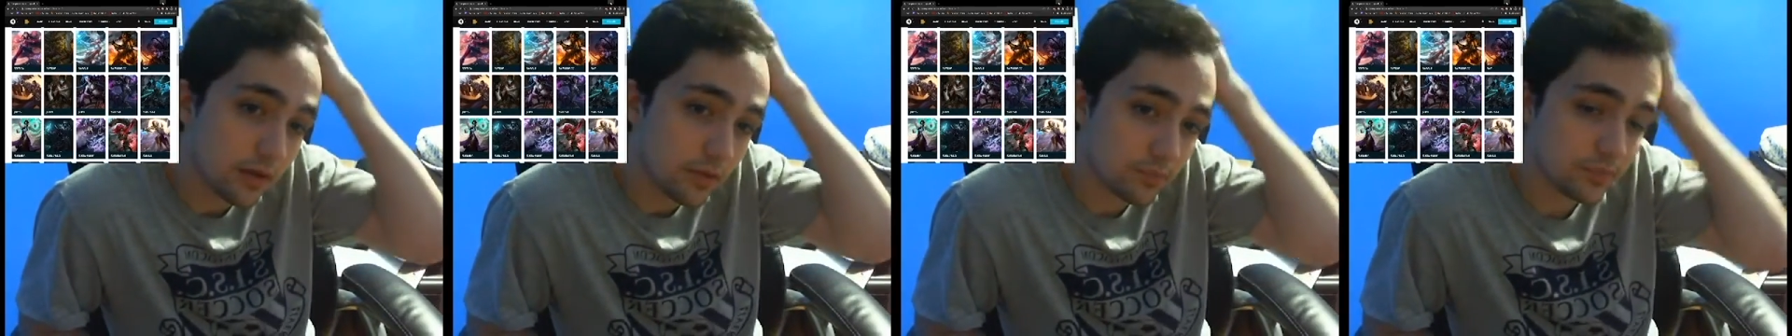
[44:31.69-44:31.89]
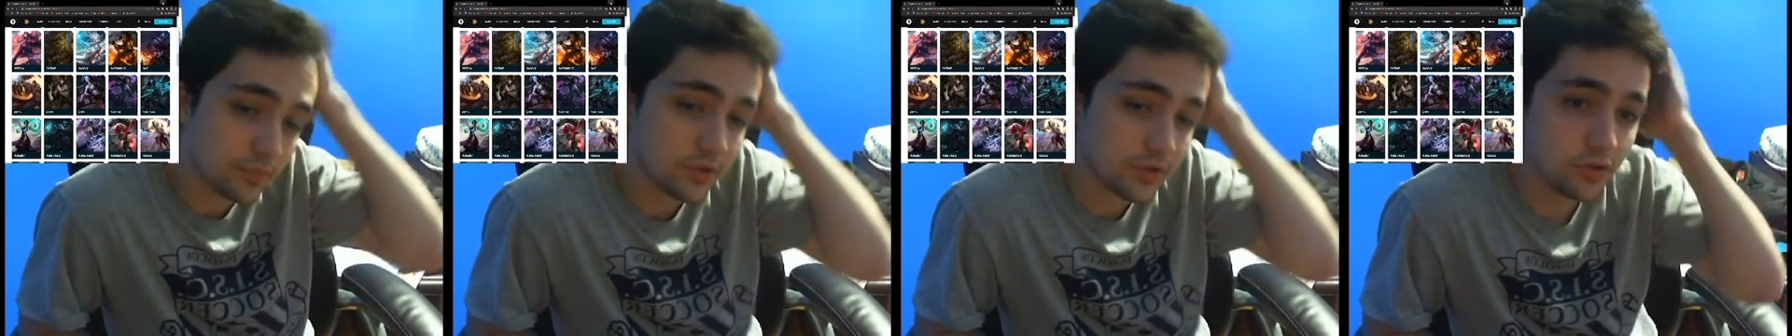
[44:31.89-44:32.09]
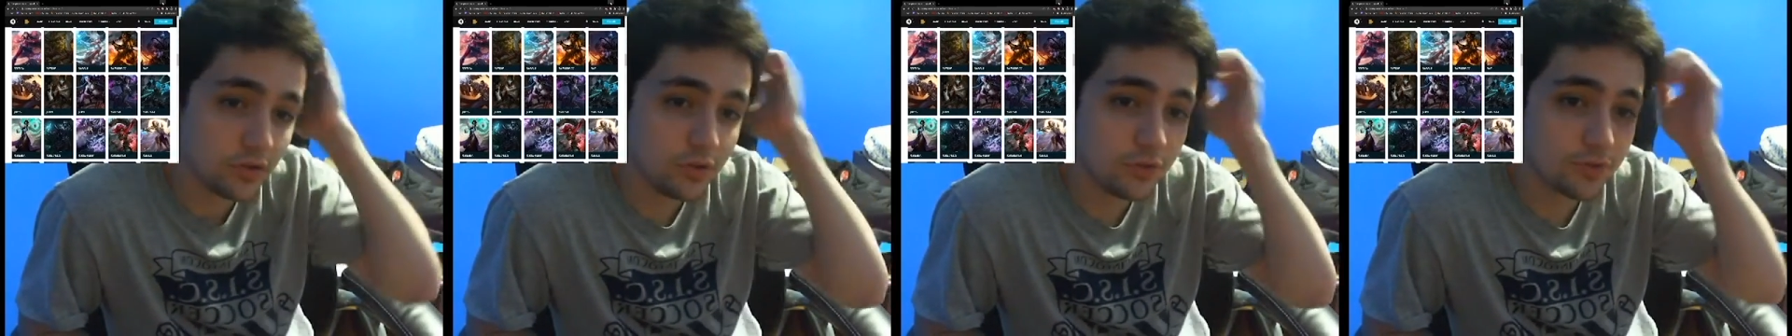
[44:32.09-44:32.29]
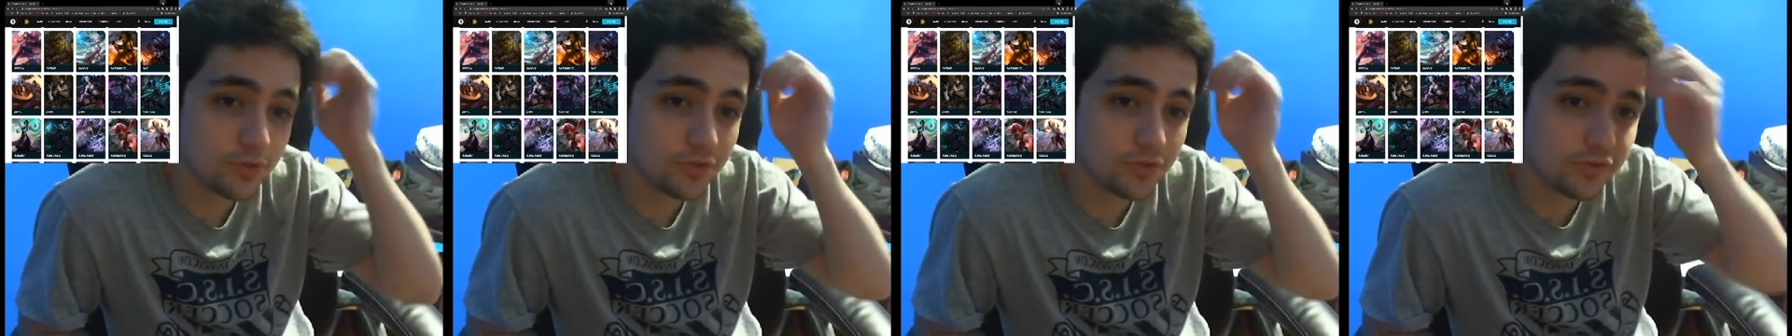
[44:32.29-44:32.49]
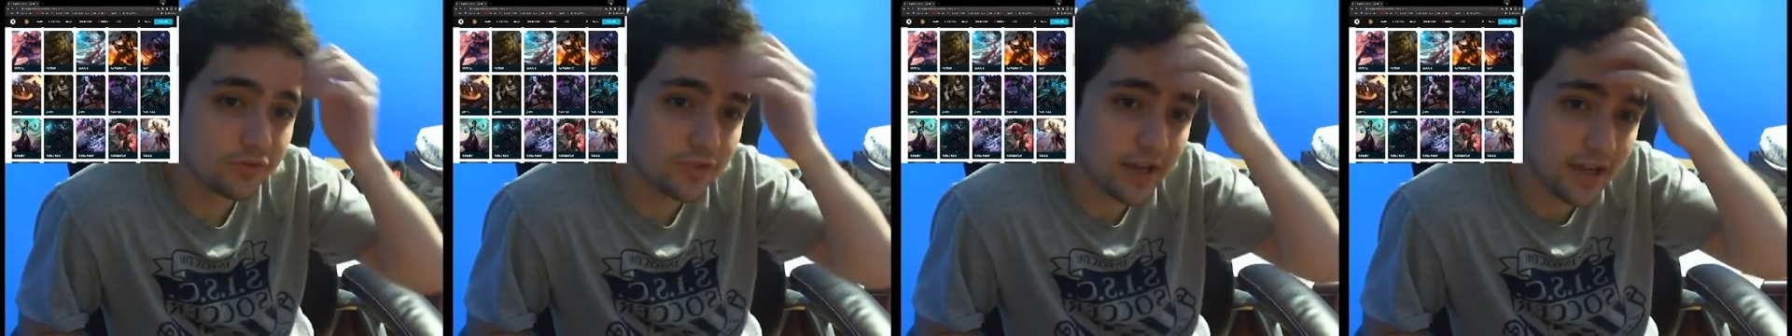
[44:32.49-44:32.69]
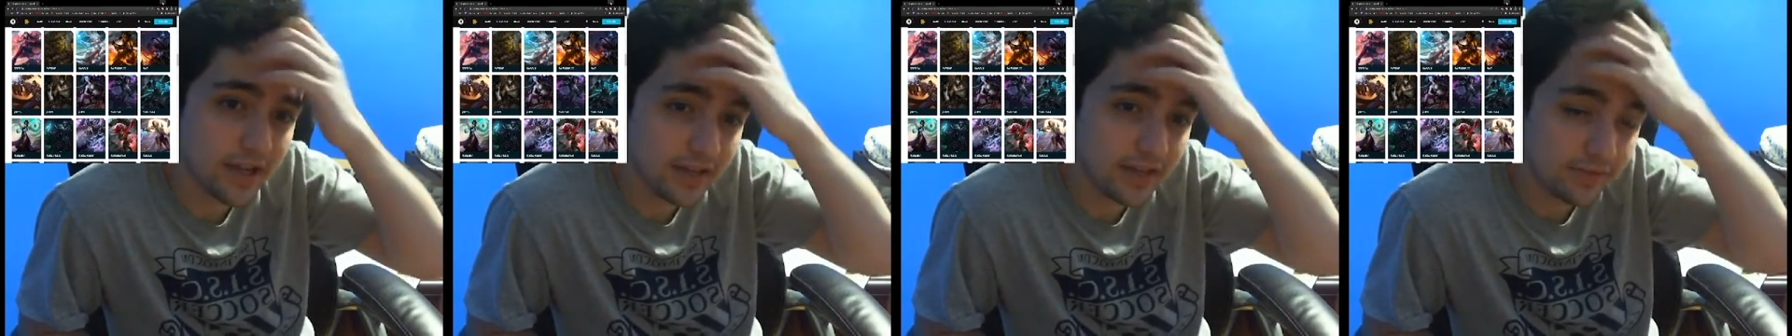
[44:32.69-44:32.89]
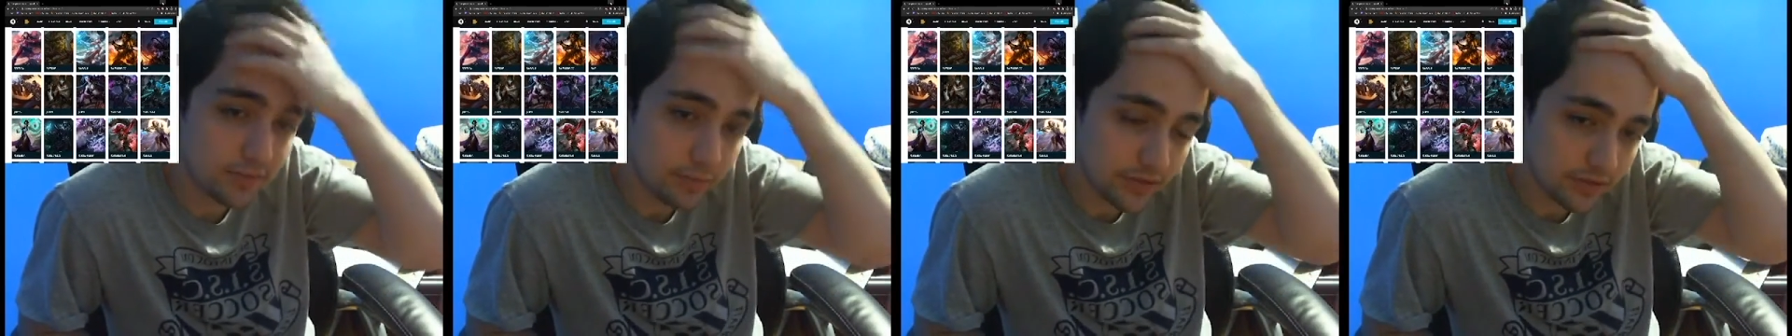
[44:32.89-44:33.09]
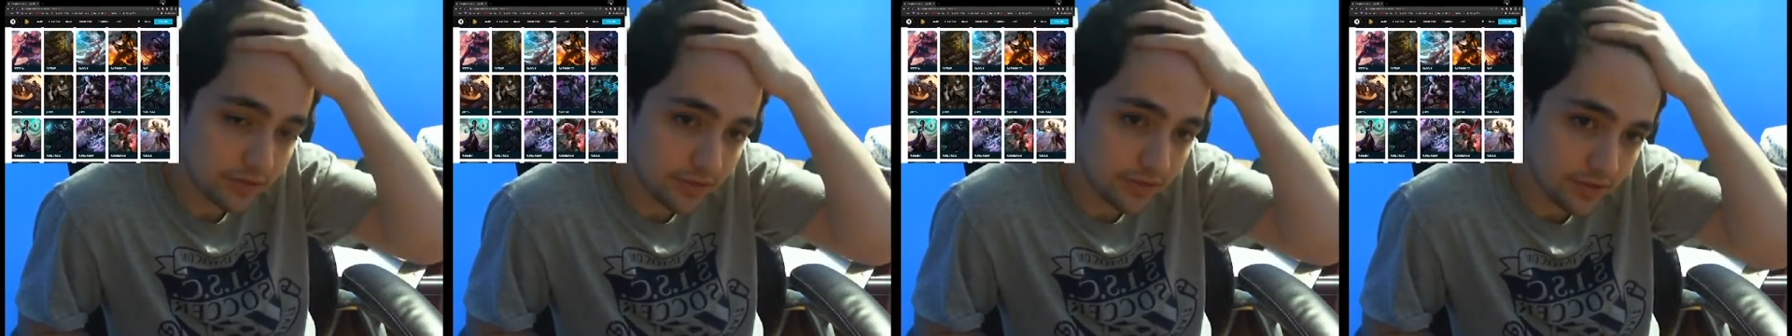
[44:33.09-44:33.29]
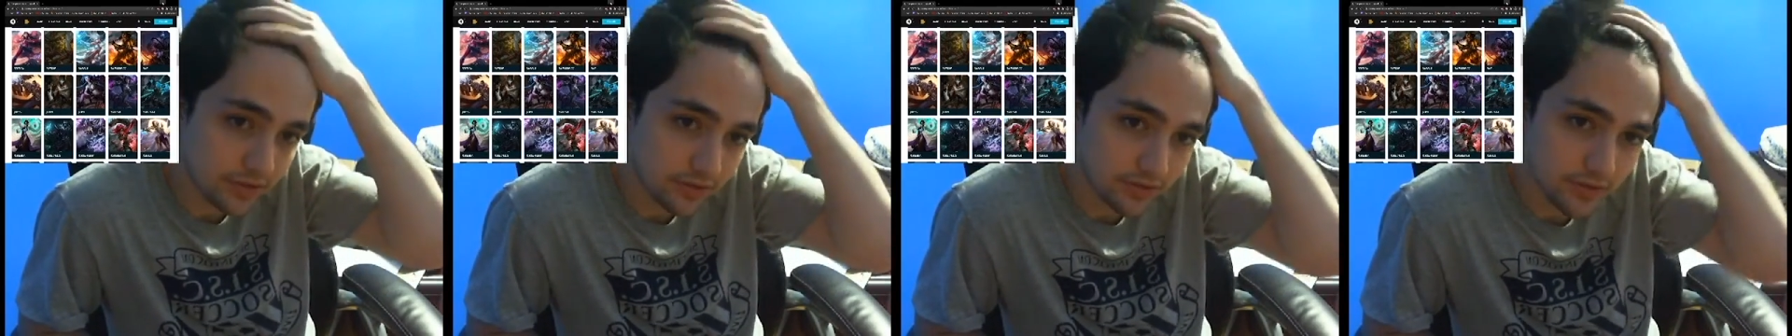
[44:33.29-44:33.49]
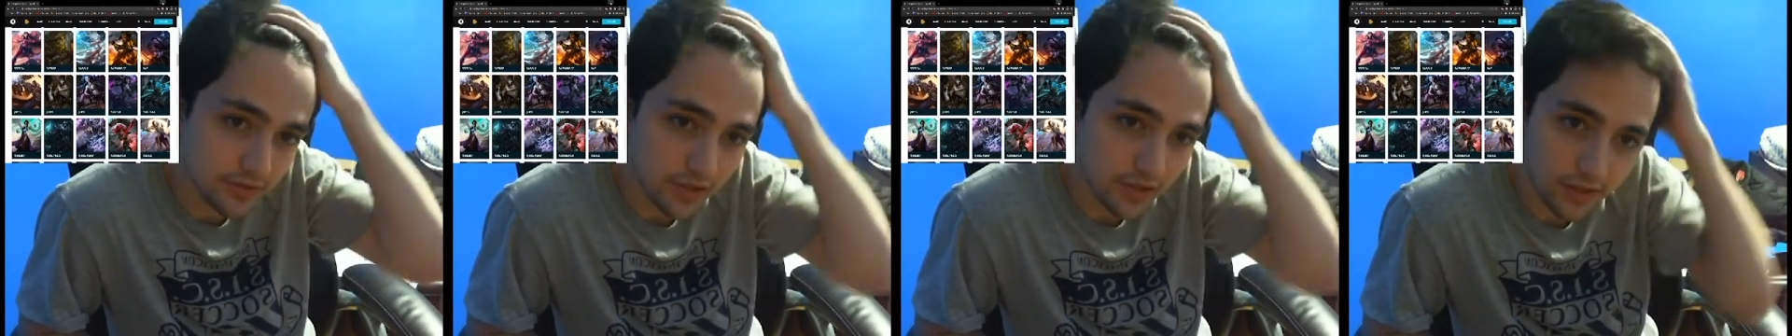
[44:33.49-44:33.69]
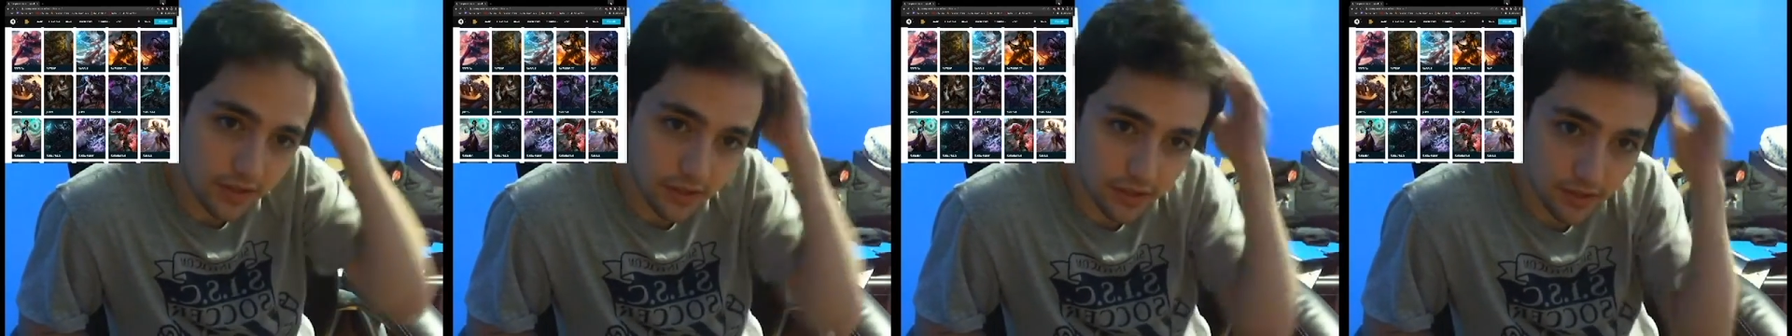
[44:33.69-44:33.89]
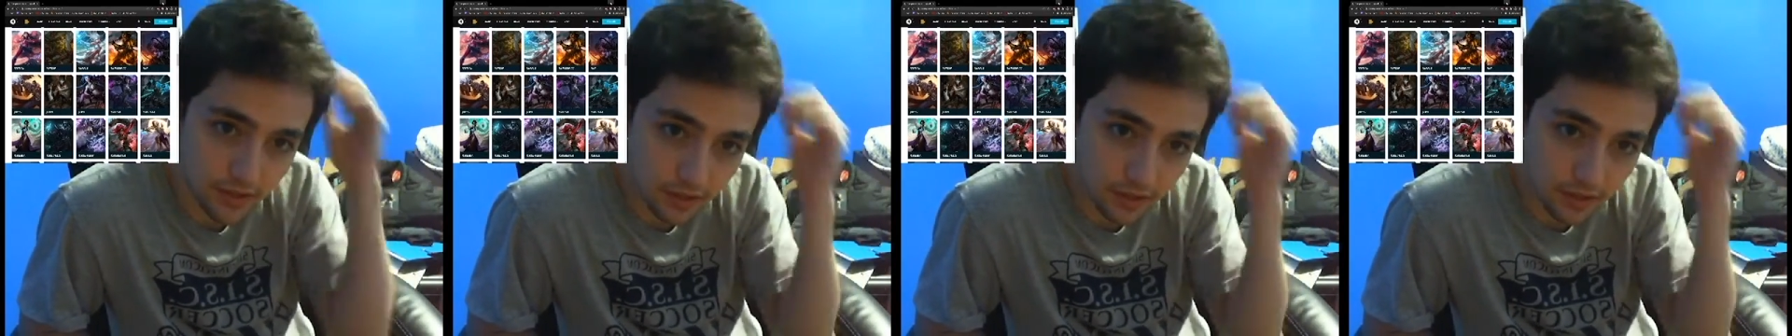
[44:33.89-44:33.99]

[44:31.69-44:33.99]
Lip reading: you use 5 abilities